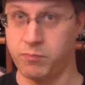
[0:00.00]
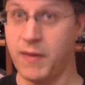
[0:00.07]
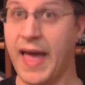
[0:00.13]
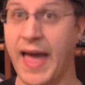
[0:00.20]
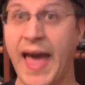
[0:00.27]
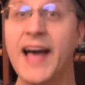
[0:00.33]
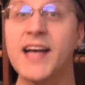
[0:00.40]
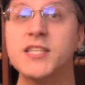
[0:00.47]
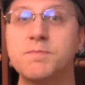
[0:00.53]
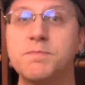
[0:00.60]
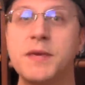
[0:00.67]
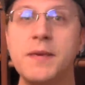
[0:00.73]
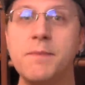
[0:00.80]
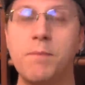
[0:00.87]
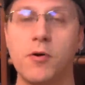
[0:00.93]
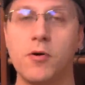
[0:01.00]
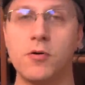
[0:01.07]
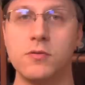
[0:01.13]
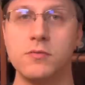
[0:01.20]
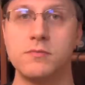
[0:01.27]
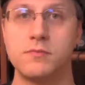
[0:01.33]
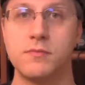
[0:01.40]
has
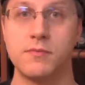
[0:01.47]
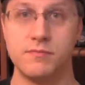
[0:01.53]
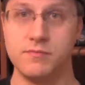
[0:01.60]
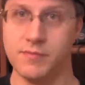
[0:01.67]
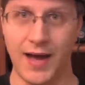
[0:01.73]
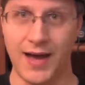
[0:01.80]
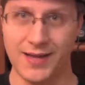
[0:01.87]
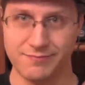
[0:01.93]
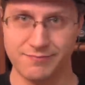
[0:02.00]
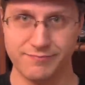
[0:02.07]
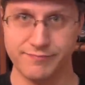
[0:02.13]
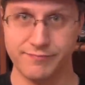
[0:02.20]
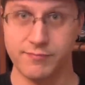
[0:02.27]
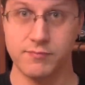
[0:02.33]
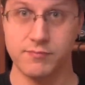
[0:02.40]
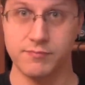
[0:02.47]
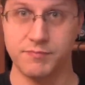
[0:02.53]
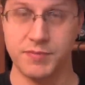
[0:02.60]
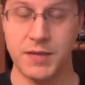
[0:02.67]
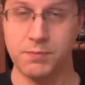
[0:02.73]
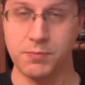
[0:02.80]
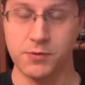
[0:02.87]
people, not
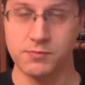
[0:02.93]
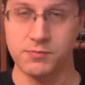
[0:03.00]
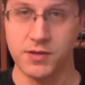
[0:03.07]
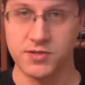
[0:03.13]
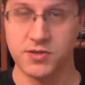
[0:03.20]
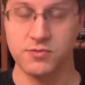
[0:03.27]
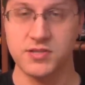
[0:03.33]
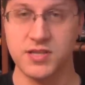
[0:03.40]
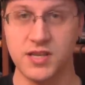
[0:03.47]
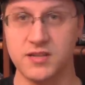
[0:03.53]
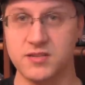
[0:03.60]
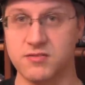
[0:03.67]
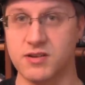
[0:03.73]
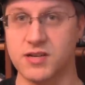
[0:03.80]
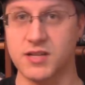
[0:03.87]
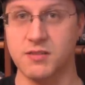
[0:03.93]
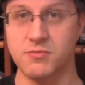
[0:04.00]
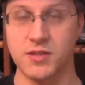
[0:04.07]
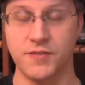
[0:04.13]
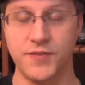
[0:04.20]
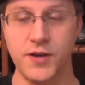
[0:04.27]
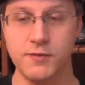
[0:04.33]
people associated directly
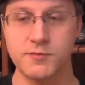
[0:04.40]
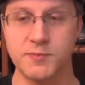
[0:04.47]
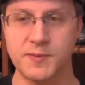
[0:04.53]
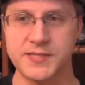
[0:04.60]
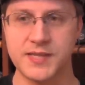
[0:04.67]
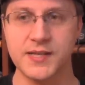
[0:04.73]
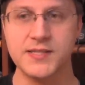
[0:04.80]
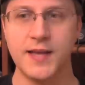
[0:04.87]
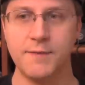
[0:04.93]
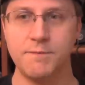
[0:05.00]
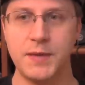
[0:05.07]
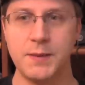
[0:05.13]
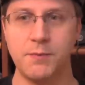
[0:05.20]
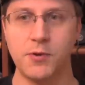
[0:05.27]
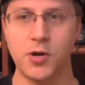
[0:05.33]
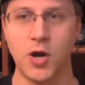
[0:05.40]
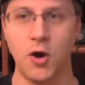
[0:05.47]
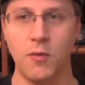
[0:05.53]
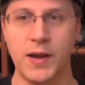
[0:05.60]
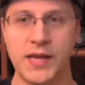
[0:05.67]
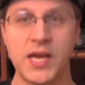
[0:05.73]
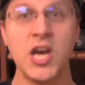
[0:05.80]
with the films, but does have people
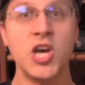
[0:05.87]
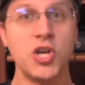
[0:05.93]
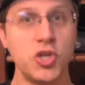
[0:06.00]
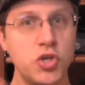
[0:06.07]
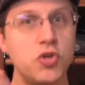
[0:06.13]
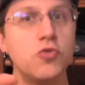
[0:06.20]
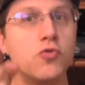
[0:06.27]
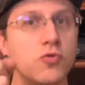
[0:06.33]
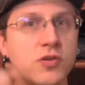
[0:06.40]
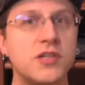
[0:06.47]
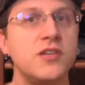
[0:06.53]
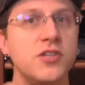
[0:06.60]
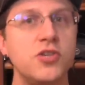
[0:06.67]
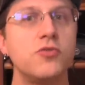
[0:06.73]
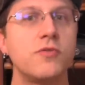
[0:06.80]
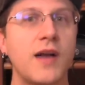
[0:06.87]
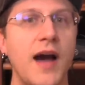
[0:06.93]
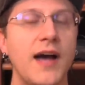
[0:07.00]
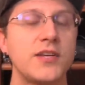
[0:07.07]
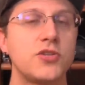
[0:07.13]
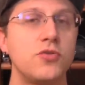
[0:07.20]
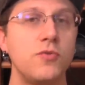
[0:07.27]
going, you
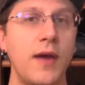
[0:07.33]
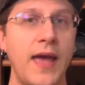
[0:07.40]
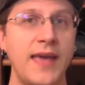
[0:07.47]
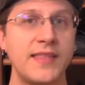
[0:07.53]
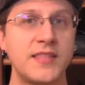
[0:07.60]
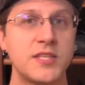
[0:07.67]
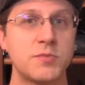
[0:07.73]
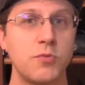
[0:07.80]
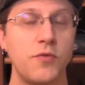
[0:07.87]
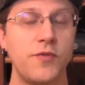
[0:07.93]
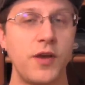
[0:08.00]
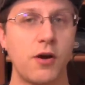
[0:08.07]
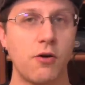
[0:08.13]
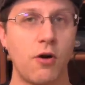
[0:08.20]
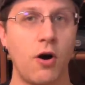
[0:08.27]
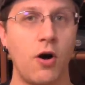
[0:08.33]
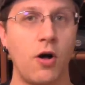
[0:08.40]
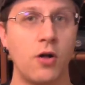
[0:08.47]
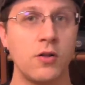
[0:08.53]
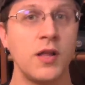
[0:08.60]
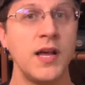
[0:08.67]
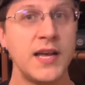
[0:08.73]
guys who hate this movie are
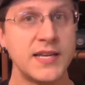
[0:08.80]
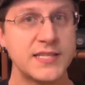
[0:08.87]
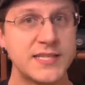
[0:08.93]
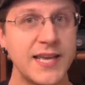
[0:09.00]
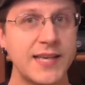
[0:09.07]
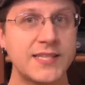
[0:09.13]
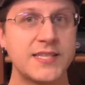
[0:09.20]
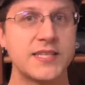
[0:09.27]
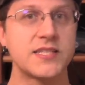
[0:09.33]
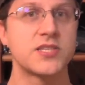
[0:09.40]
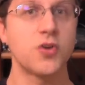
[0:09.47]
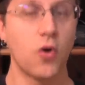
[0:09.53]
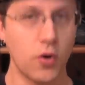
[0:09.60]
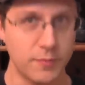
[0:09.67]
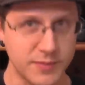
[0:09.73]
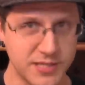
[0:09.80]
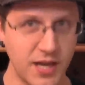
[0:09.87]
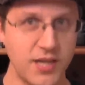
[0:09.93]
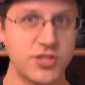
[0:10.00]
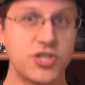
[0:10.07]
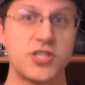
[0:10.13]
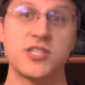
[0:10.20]
all sexist or
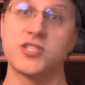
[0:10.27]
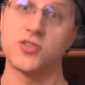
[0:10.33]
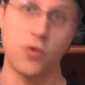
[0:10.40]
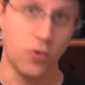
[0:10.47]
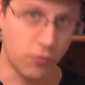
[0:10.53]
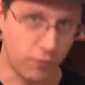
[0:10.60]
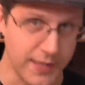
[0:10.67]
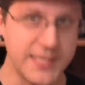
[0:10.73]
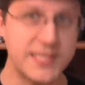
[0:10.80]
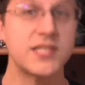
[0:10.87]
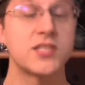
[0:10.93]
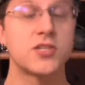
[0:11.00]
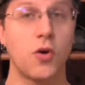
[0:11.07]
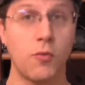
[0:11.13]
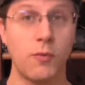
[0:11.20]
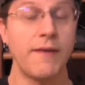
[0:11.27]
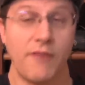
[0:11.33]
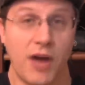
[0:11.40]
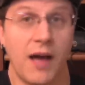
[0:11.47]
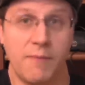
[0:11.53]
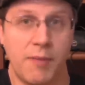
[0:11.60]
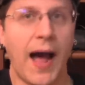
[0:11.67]
misogynist or racist or
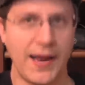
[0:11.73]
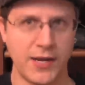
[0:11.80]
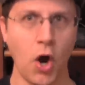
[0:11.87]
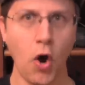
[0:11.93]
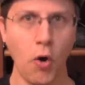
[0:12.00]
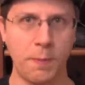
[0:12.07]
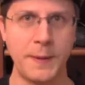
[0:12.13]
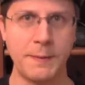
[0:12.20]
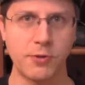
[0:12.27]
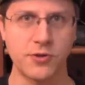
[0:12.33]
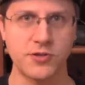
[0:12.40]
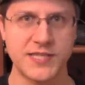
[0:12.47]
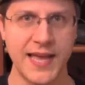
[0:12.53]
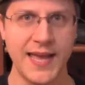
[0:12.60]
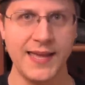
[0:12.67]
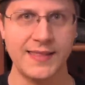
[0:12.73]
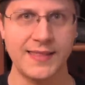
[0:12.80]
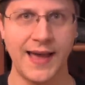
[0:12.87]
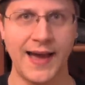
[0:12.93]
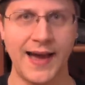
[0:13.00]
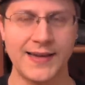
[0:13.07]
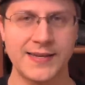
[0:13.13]
whatever. I know people are saying
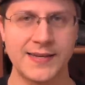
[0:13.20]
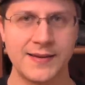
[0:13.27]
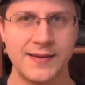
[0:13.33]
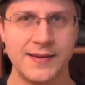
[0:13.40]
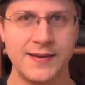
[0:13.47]
that,